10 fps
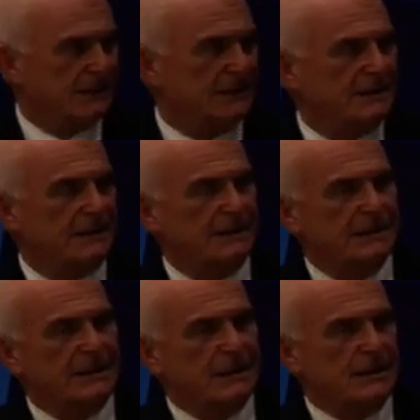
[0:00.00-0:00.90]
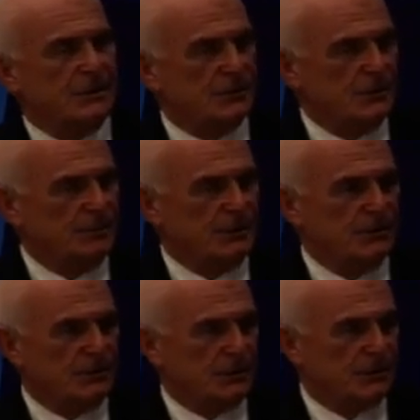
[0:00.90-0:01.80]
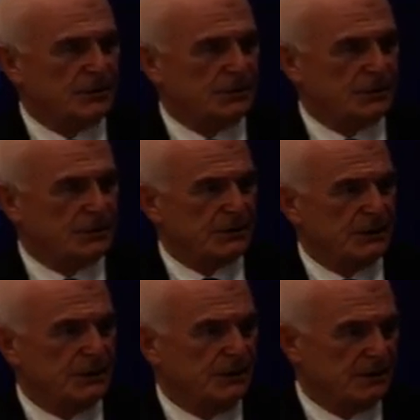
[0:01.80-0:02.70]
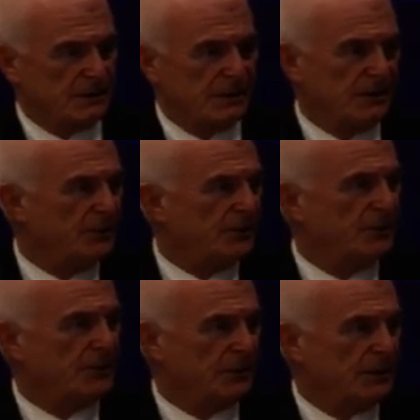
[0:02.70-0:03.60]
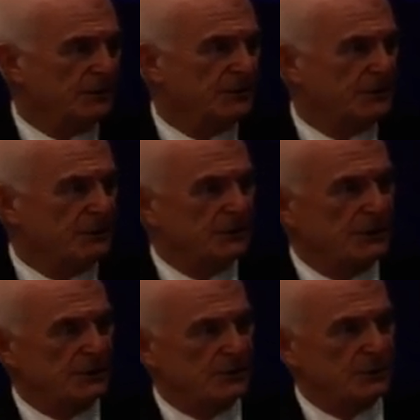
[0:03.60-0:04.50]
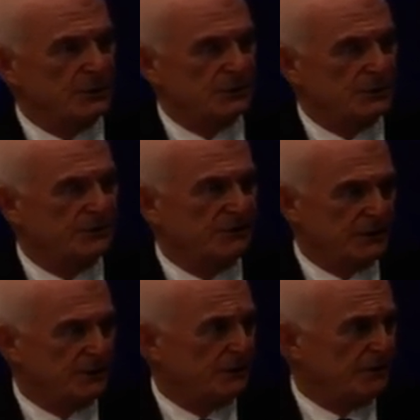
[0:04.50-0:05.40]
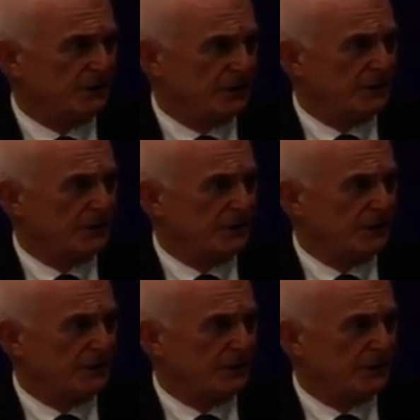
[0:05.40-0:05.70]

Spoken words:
And UNDP works in a number of programs, both on the federal level